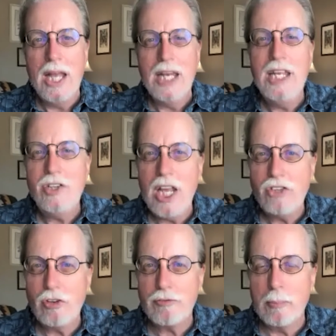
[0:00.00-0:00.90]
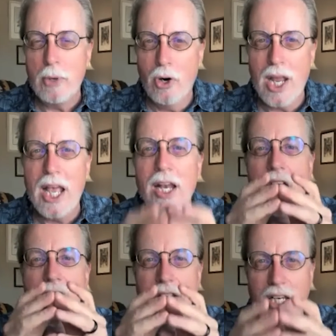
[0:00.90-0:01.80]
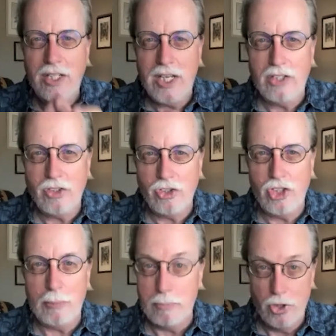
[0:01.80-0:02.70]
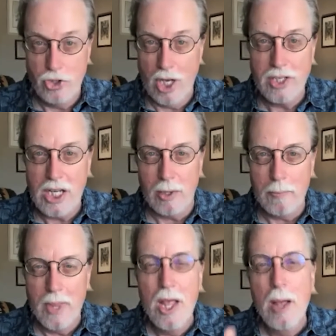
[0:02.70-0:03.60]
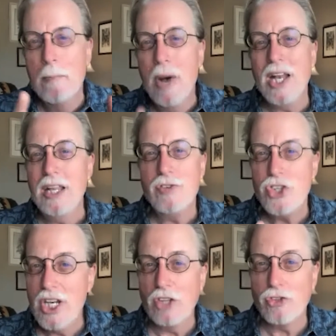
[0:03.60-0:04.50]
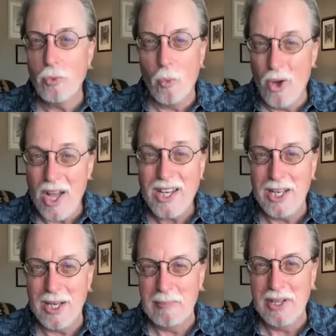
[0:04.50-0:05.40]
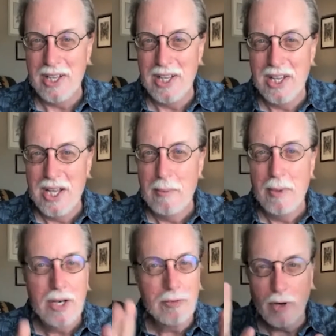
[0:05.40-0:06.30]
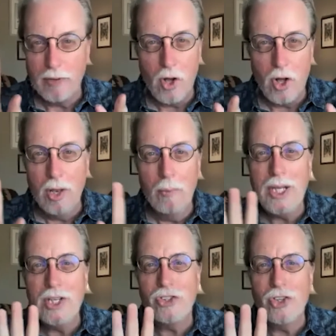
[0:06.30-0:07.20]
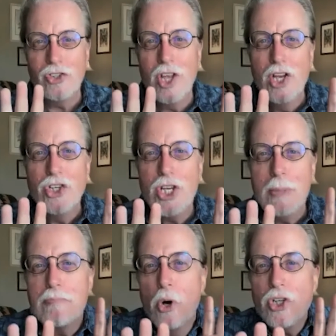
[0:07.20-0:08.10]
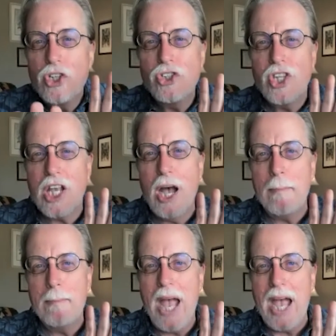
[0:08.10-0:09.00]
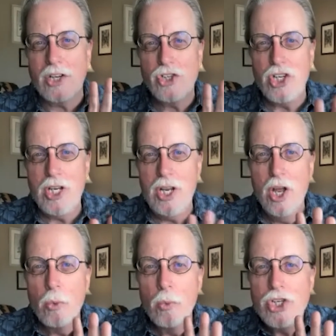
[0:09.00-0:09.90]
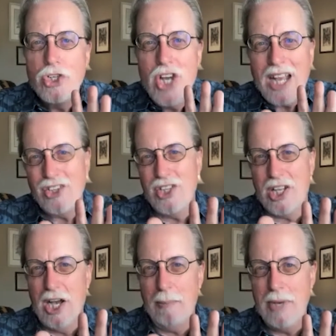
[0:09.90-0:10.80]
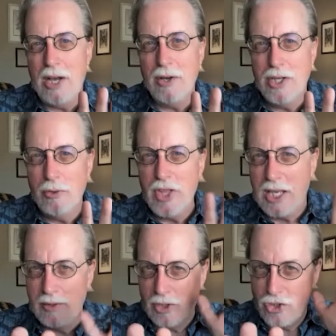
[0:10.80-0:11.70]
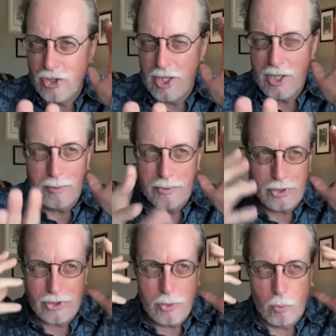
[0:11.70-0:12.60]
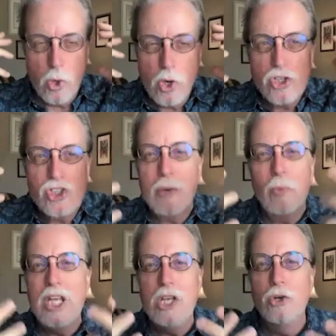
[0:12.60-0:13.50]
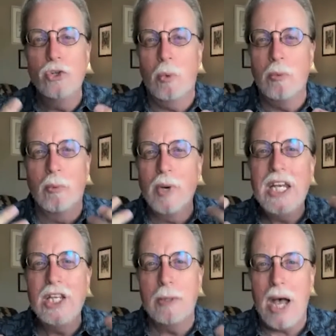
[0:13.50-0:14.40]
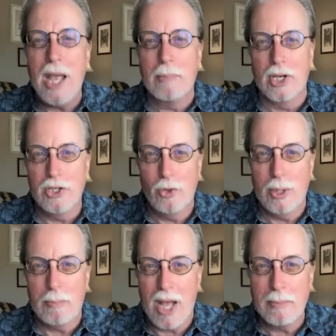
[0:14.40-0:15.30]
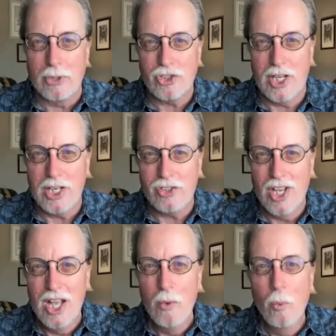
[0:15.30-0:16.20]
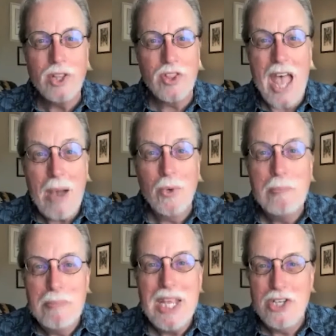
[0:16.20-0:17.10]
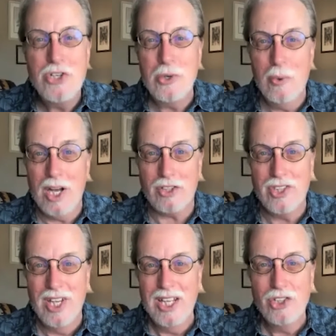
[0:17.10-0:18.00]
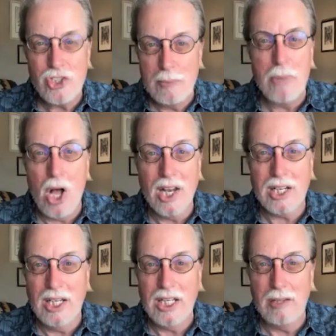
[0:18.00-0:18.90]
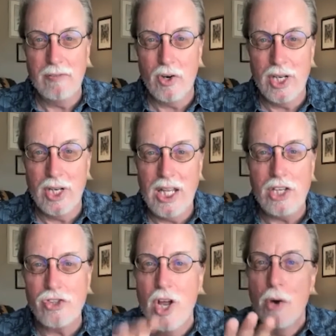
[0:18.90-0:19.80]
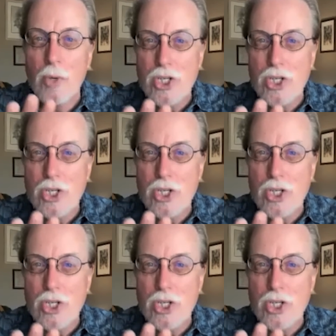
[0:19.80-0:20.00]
And he takes it from her hand, and then he takes a sip. Done deal. But if she doesn't want him, in front of all the witnesses, she pushes the cup back. She rejects the cup. Now, you think of this, just the words that we use when we're reading the Bible and doing Bible studies, what that would mean to us, symbolically at the very least.